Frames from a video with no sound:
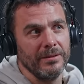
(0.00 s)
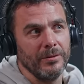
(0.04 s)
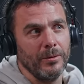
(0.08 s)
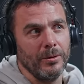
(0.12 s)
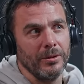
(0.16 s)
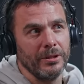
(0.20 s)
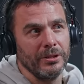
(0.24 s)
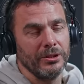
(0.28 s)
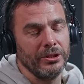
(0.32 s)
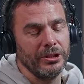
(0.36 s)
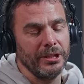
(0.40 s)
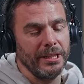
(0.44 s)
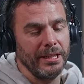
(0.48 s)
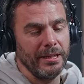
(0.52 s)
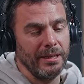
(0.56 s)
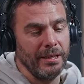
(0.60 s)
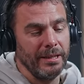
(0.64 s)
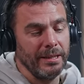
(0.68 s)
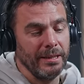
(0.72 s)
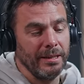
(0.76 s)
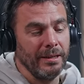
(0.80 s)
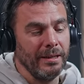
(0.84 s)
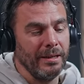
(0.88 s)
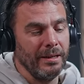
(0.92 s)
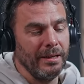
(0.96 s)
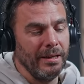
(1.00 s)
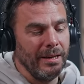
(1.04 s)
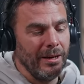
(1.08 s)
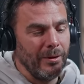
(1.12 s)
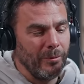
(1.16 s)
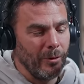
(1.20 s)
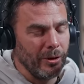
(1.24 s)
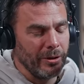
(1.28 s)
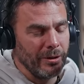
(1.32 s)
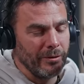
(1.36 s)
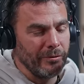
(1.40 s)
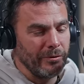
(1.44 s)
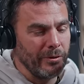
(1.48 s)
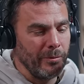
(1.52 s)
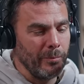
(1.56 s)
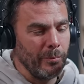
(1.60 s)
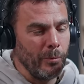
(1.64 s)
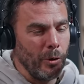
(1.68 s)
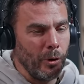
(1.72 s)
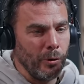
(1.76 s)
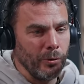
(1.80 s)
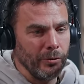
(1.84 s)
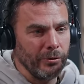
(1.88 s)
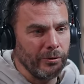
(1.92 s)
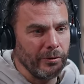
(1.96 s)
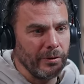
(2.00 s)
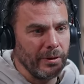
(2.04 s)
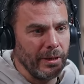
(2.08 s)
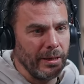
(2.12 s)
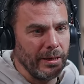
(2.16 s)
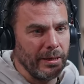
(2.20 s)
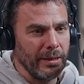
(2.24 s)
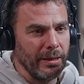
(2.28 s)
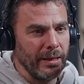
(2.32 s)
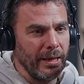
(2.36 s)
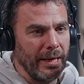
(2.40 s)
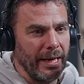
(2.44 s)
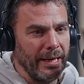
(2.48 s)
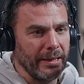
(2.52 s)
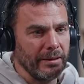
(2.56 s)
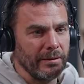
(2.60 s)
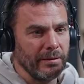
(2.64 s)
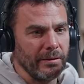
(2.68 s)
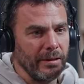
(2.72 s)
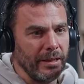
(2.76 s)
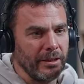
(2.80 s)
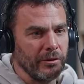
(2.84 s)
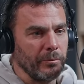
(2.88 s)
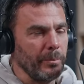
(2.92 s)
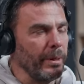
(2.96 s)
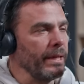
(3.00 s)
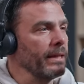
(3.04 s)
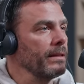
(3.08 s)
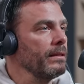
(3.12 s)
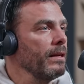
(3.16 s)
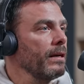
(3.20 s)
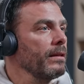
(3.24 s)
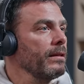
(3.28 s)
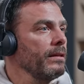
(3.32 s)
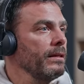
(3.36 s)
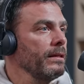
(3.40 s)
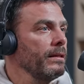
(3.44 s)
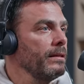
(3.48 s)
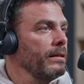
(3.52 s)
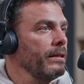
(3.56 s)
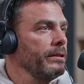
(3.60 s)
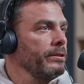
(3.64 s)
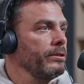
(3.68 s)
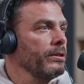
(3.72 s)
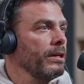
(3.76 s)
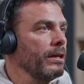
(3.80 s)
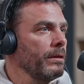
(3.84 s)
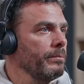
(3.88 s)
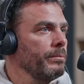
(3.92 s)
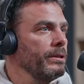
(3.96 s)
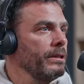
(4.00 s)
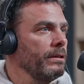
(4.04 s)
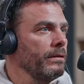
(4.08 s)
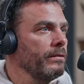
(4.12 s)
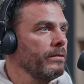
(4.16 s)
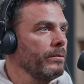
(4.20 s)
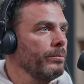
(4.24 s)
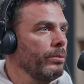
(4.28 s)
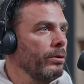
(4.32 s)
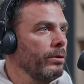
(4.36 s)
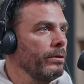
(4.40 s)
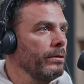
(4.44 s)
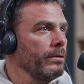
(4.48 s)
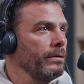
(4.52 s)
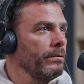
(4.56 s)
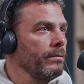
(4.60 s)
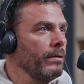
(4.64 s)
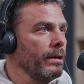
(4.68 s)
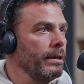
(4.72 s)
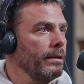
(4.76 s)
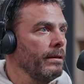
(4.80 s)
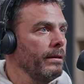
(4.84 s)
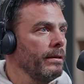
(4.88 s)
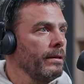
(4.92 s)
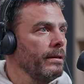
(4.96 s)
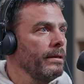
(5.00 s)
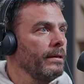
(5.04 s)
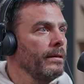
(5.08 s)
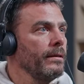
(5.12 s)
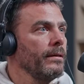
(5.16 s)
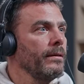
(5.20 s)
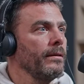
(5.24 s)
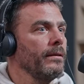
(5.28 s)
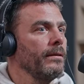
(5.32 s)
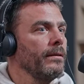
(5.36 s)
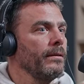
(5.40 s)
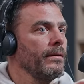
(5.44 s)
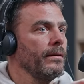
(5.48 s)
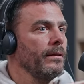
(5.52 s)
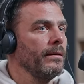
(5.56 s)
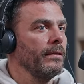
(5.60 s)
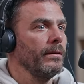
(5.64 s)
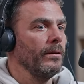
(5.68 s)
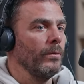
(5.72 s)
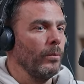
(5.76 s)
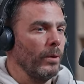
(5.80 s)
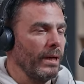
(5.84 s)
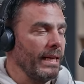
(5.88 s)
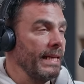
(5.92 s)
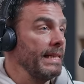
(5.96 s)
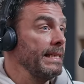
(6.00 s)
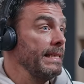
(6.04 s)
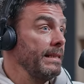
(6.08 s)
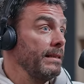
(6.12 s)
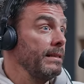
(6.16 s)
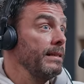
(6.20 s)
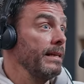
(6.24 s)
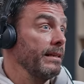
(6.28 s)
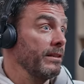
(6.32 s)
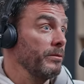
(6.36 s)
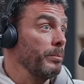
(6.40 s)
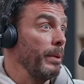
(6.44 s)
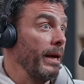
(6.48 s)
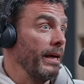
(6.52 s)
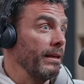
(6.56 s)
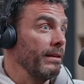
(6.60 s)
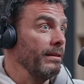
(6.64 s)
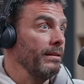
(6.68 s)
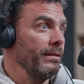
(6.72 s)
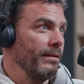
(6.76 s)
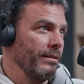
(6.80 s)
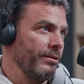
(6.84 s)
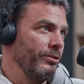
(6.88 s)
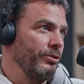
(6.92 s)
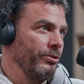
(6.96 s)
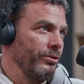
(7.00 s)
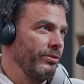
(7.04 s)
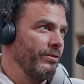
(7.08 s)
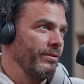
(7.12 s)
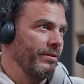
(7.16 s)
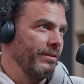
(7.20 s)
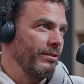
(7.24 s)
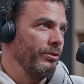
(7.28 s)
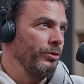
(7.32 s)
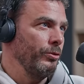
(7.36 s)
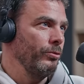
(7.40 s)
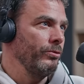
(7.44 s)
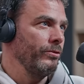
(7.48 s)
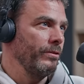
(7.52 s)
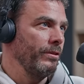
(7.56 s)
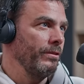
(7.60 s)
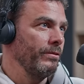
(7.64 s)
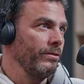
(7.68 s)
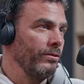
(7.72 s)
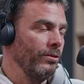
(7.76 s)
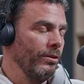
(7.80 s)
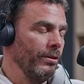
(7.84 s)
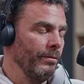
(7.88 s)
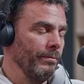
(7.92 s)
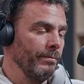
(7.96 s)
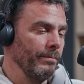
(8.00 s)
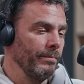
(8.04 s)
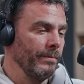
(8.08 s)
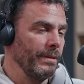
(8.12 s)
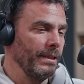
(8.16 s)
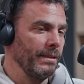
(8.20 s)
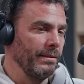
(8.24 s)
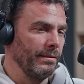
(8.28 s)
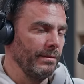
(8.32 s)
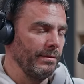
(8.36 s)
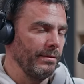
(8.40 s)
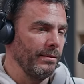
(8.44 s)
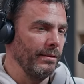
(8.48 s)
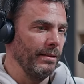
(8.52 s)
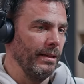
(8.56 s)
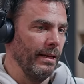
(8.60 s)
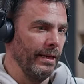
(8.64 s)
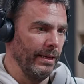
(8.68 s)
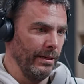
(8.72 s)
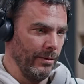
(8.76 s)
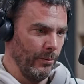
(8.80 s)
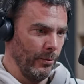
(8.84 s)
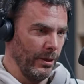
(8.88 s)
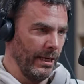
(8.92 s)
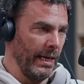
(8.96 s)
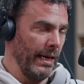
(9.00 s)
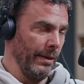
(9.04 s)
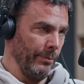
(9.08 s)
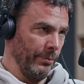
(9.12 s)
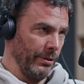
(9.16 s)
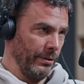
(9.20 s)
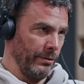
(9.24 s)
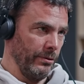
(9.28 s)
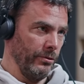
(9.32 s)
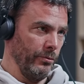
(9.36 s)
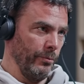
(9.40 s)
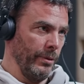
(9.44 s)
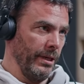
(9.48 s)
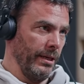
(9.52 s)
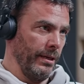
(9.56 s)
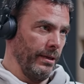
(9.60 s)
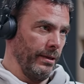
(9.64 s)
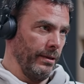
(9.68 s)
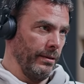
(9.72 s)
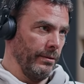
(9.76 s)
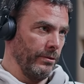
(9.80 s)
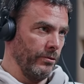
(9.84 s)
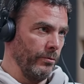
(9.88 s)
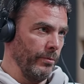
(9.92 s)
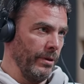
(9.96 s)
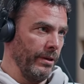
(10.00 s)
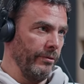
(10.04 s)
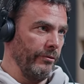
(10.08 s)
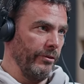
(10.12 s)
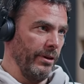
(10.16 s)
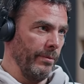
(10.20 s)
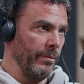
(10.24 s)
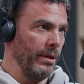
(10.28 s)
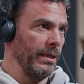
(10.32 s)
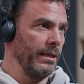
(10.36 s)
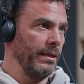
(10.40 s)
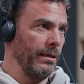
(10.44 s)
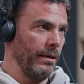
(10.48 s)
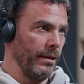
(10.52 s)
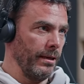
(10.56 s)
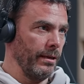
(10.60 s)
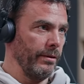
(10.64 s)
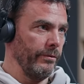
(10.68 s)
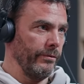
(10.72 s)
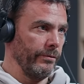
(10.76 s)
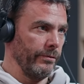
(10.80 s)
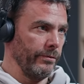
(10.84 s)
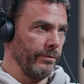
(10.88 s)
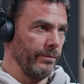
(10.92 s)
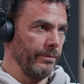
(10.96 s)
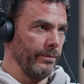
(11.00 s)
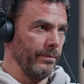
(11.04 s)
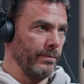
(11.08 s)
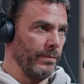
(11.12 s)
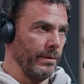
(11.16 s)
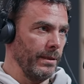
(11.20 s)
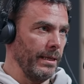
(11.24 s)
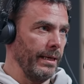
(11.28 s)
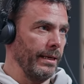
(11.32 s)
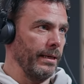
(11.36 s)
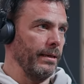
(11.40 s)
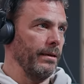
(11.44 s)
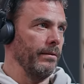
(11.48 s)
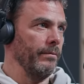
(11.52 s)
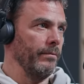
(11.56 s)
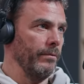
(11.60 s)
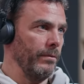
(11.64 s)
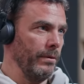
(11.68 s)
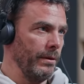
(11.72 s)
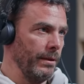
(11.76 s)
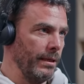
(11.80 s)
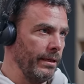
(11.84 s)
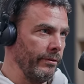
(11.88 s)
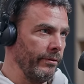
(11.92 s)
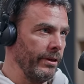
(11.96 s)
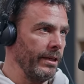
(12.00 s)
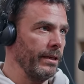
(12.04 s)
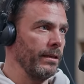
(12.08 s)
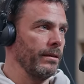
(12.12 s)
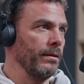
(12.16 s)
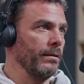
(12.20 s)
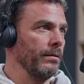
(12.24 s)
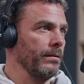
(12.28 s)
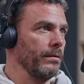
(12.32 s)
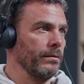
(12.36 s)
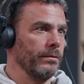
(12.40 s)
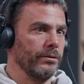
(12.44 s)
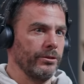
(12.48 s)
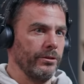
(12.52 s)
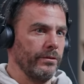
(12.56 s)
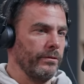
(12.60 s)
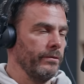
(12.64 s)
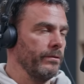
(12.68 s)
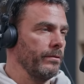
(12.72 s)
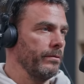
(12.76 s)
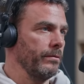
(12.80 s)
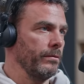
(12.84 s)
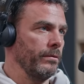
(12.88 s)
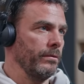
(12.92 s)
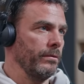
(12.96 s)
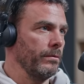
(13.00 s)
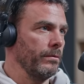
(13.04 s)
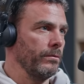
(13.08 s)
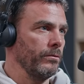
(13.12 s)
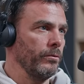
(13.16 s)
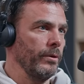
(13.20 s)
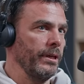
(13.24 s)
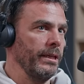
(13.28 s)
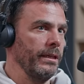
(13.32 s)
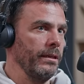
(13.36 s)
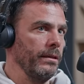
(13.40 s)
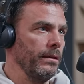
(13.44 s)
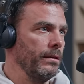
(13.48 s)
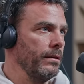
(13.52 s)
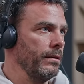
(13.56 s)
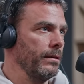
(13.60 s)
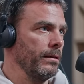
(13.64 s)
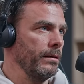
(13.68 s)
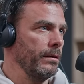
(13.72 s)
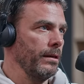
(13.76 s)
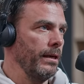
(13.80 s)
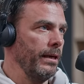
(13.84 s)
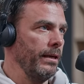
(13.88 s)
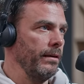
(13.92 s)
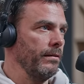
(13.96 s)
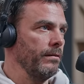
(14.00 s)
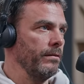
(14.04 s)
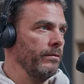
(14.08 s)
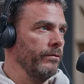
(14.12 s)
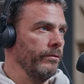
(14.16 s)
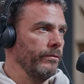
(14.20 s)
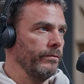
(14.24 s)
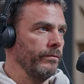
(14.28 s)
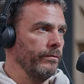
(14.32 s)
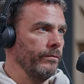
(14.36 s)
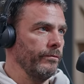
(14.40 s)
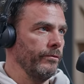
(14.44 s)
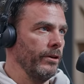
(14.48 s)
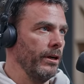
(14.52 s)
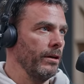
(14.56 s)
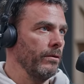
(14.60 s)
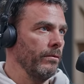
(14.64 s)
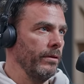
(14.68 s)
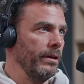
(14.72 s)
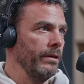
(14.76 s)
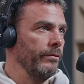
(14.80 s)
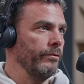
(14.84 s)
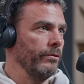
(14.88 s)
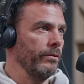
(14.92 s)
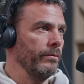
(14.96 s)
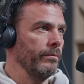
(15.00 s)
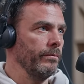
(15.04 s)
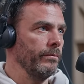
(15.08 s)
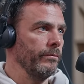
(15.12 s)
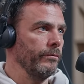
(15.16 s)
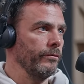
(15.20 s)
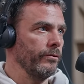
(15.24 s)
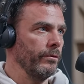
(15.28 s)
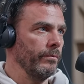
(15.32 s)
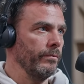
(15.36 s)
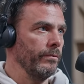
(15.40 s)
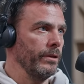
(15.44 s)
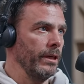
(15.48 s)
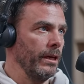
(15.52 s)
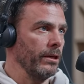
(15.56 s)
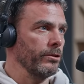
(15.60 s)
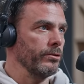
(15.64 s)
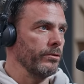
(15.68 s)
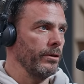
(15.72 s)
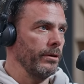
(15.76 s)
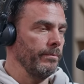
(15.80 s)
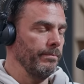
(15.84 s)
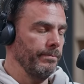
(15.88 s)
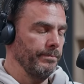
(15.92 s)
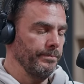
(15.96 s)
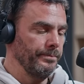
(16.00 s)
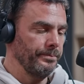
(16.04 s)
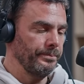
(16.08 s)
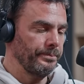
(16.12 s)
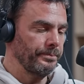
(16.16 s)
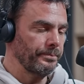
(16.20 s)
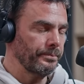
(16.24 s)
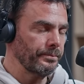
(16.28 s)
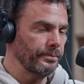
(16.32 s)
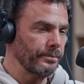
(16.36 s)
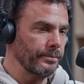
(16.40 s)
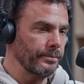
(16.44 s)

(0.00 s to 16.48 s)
This I want to share. Like one of the most ex expect nothing, and then you can't be disappointed, right? Mm -hmm what I didn't expect it to just use this term is like what happened to my to my family life like living just 20 k's of far away from from the ashram. Yeah.